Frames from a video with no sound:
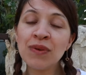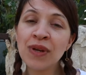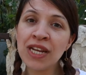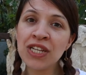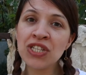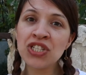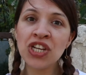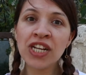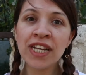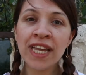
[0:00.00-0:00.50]

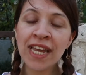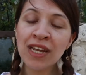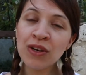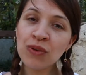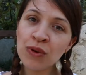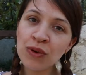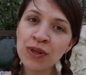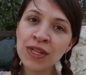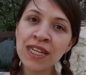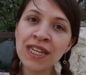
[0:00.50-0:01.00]
Rachel
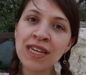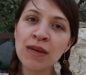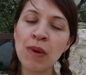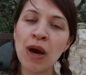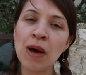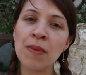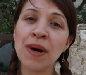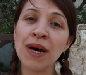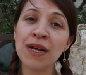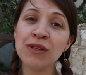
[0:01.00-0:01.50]
and Betty
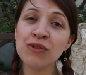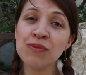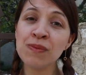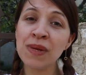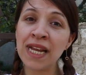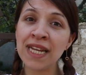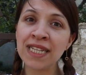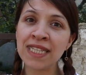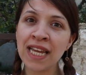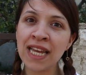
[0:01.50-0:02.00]
were sitting
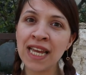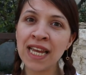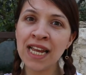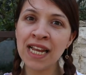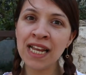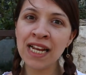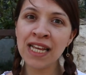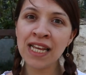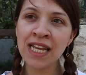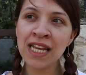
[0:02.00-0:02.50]
there in the
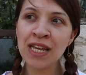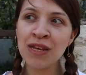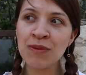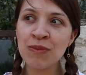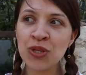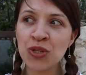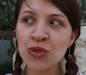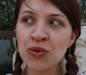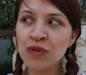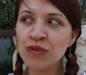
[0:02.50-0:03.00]

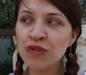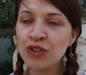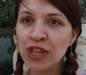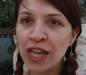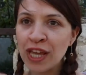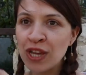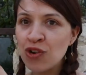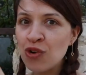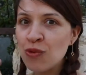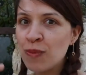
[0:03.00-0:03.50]
jungles
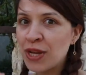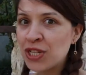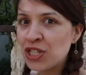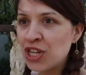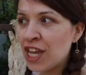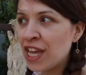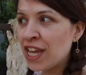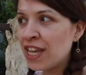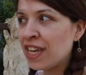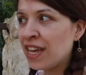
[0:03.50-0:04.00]
when they
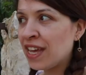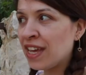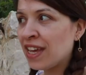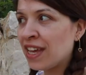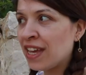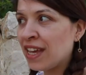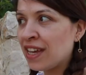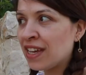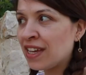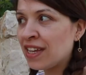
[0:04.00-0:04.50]
saw
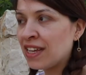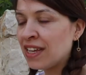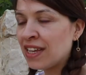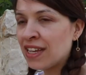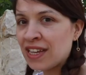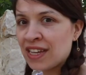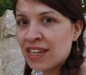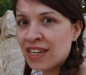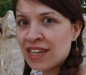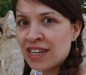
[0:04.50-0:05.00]
Dayuma
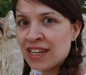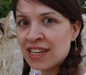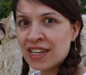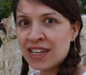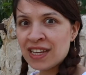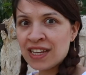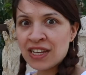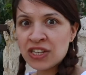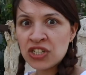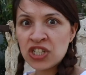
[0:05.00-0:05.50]
coming.
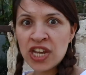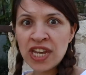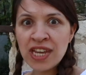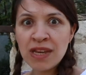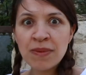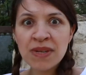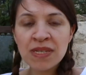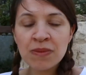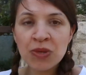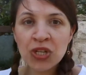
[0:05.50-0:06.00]
Oh,
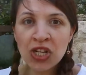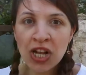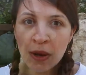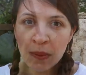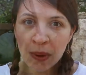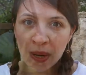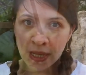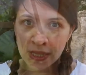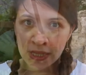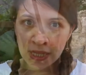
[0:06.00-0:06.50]
she's
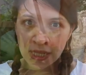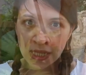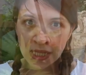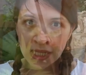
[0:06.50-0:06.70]
coming, but she